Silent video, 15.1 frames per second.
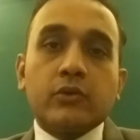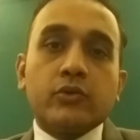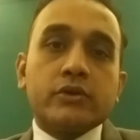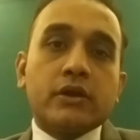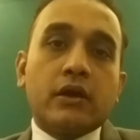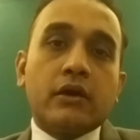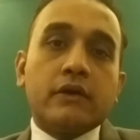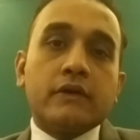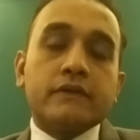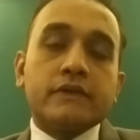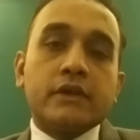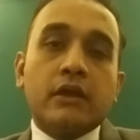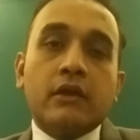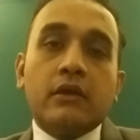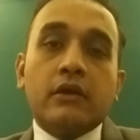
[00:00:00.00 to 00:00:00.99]
Equitas,
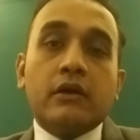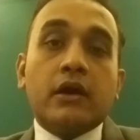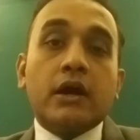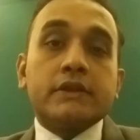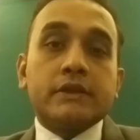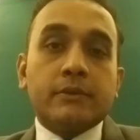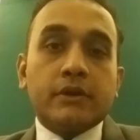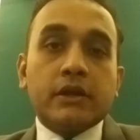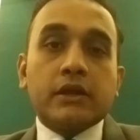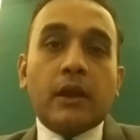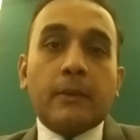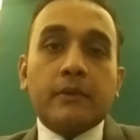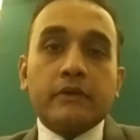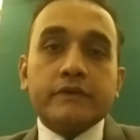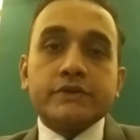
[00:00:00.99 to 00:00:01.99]
Aditya Birla
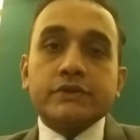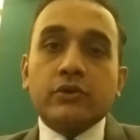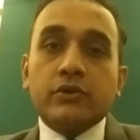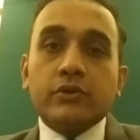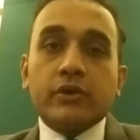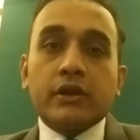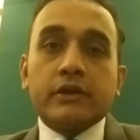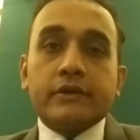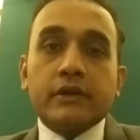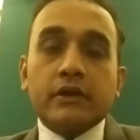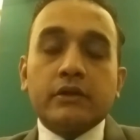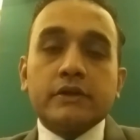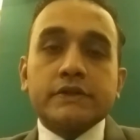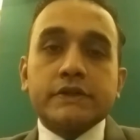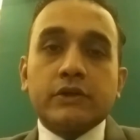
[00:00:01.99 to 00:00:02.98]
Capital, which is going to get
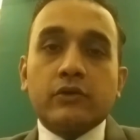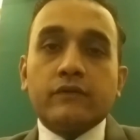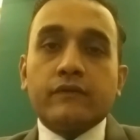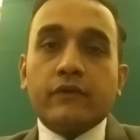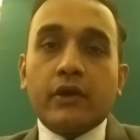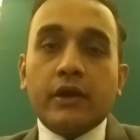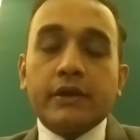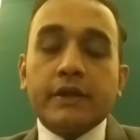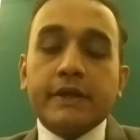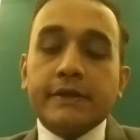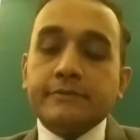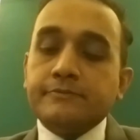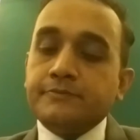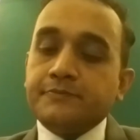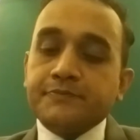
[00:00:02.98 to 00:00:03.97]
listed on
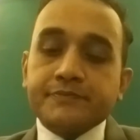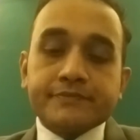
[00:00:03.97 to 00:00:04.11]
Friday.